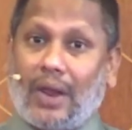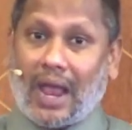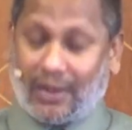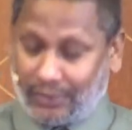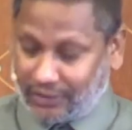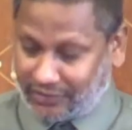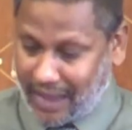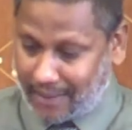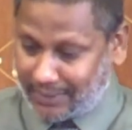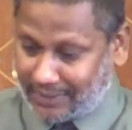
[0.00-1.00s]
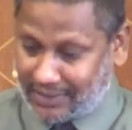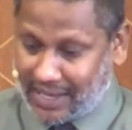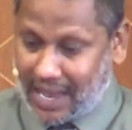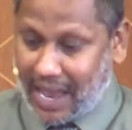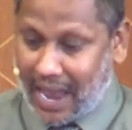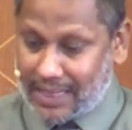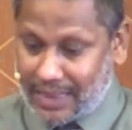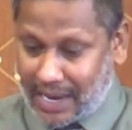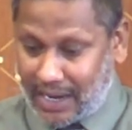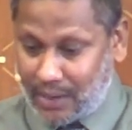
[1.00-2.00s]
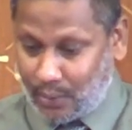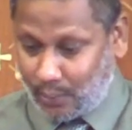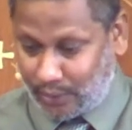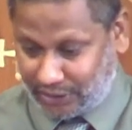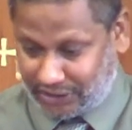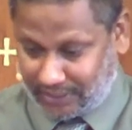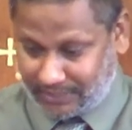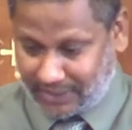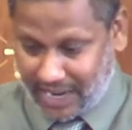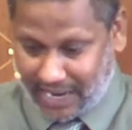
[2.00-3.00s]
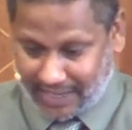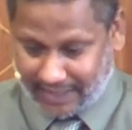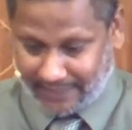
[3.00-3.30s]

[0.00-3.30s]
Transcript: on the Sabbath and they worshiped God.